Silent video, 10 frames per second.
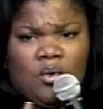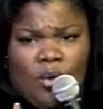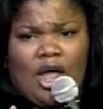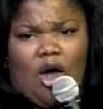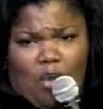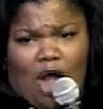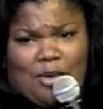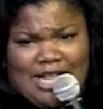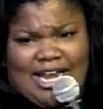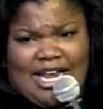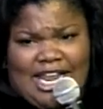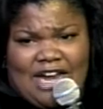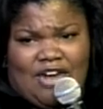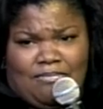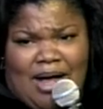we gonna work with that
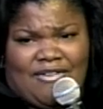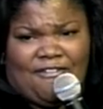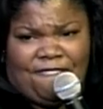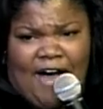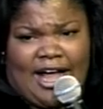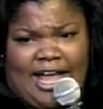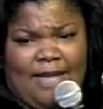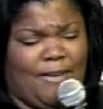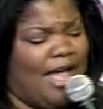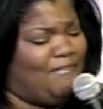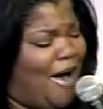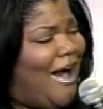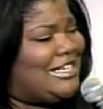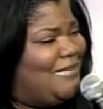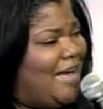illiterate motherfucker. He be
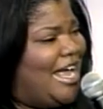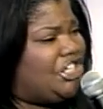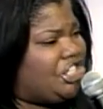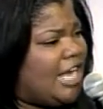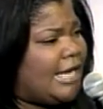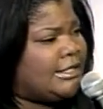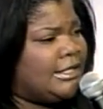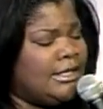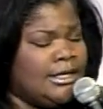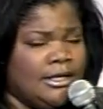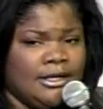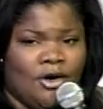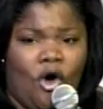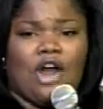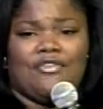embarrassing me and shit,
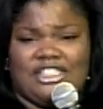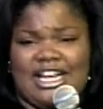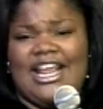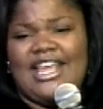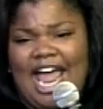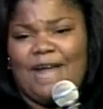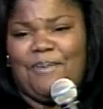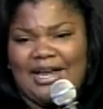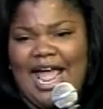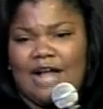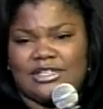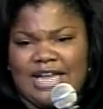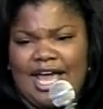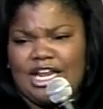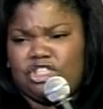ordering shit he can't pronounce.
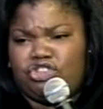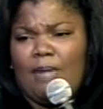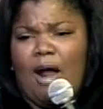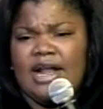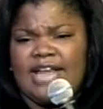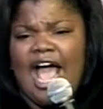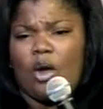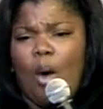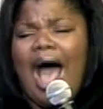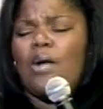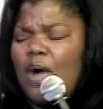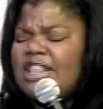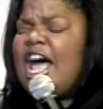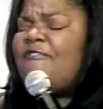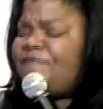Can I get a strawberry daiquiri?
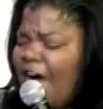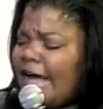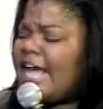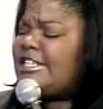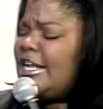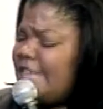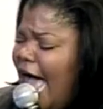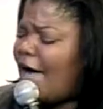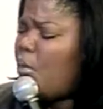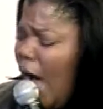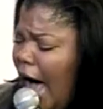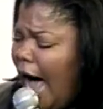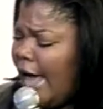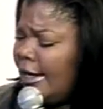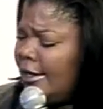What the fuck is a
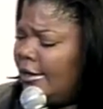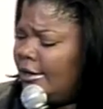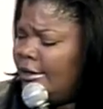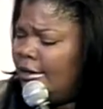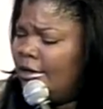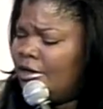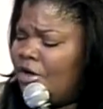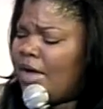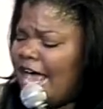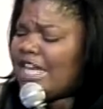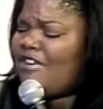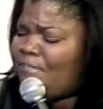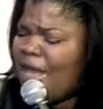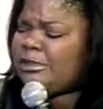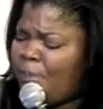daiquiri? You
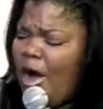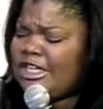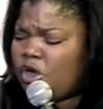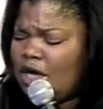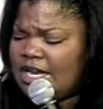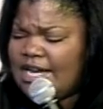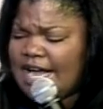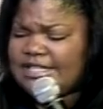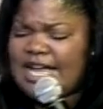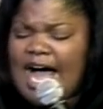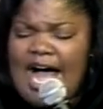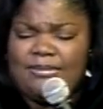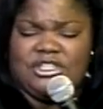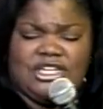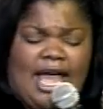ignorant bitch, point toward the next
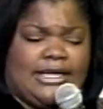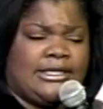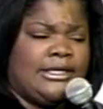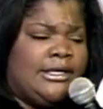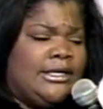time, shit.